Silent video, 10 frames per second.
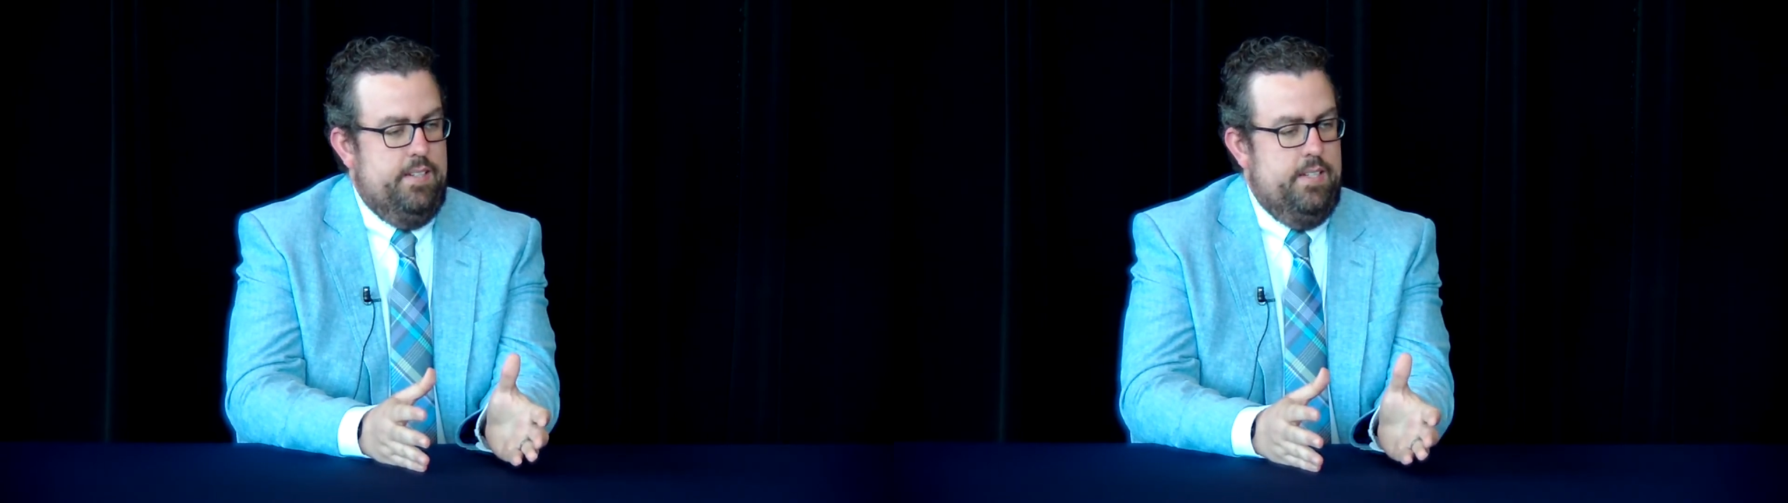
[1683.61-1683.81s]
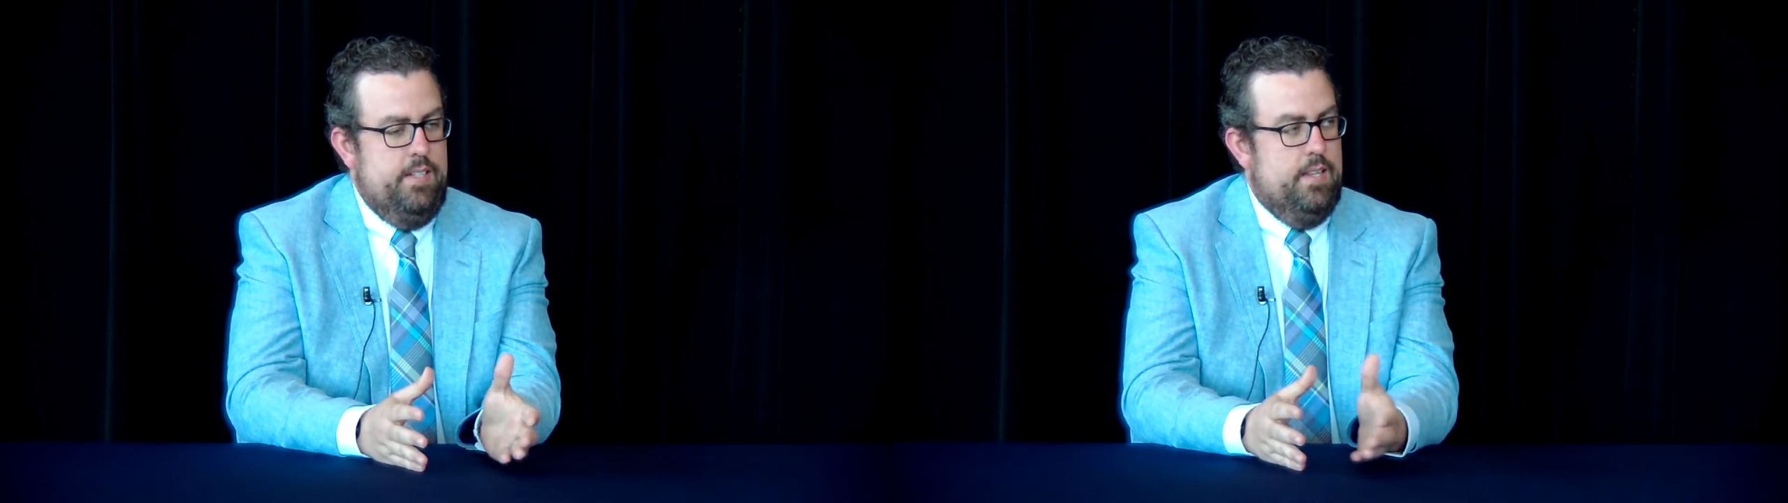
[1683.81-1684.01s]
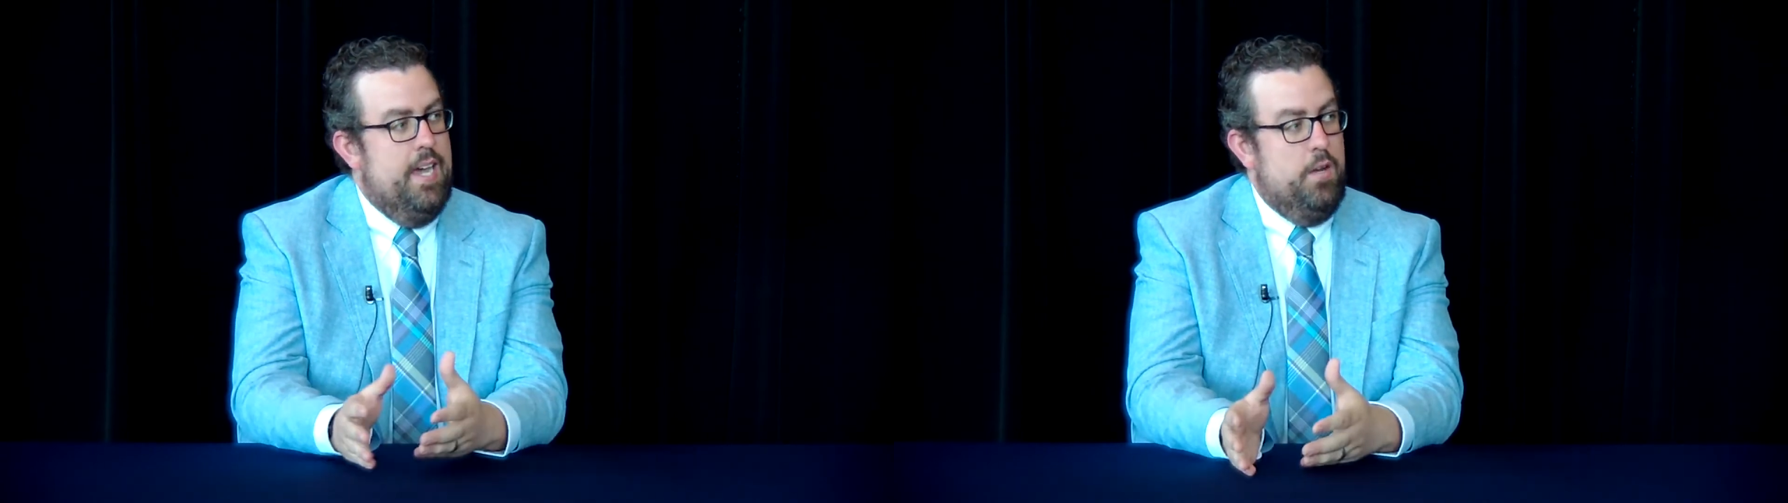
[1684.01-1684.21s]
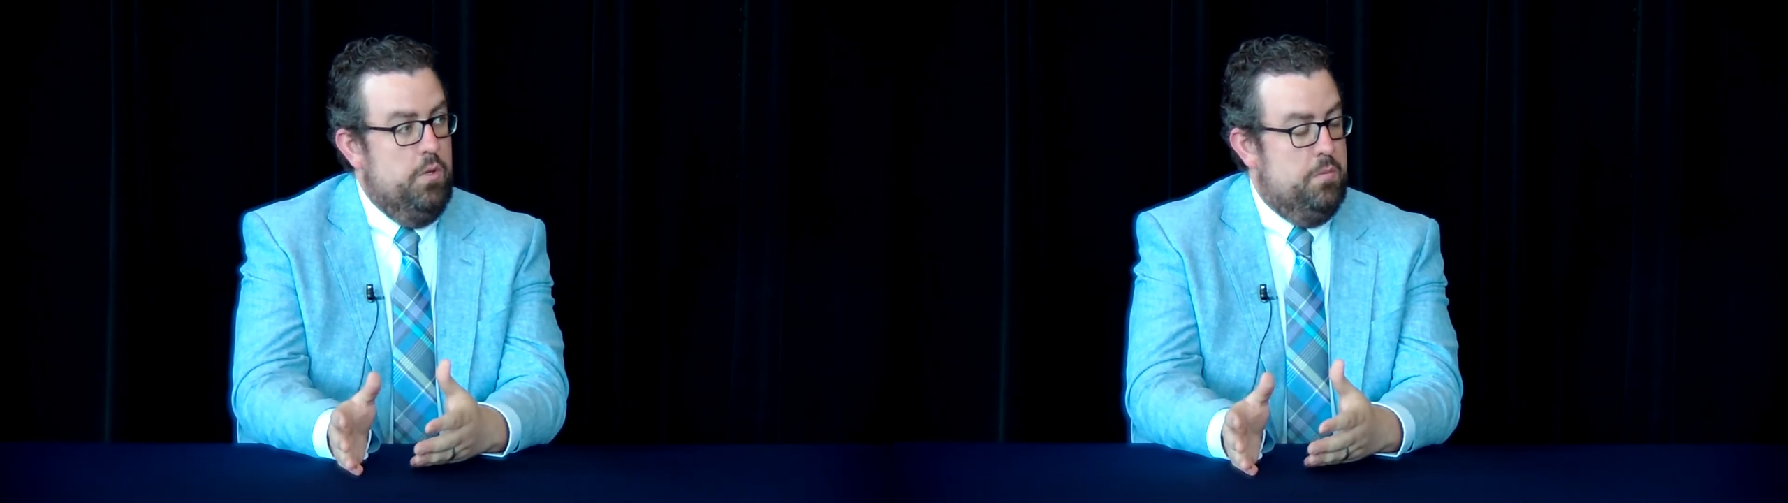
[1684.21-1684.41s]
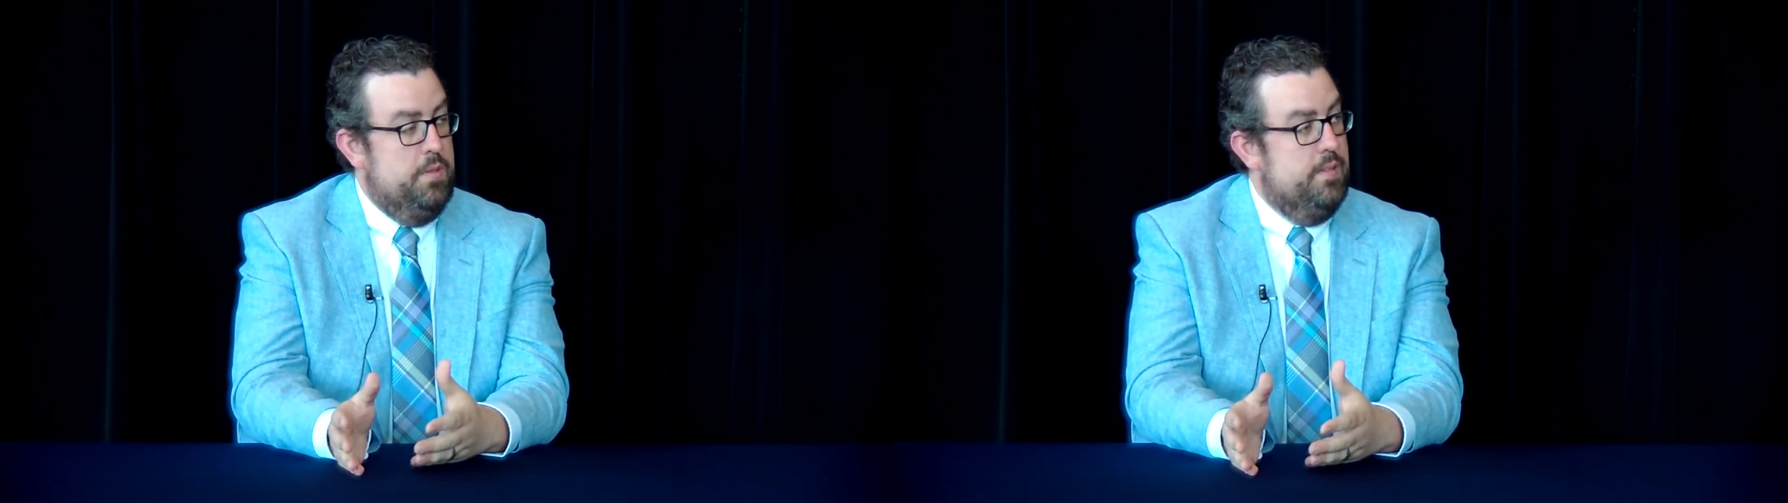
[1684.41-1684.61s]
in line
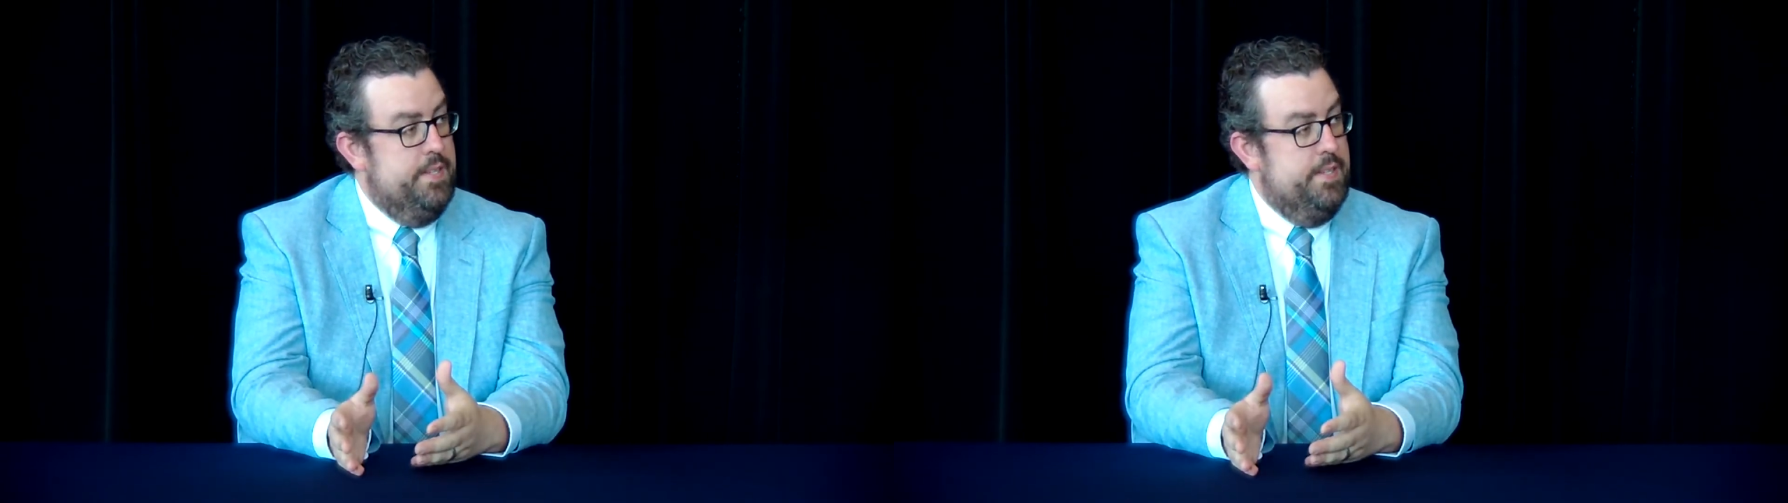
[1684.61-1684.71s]
with what the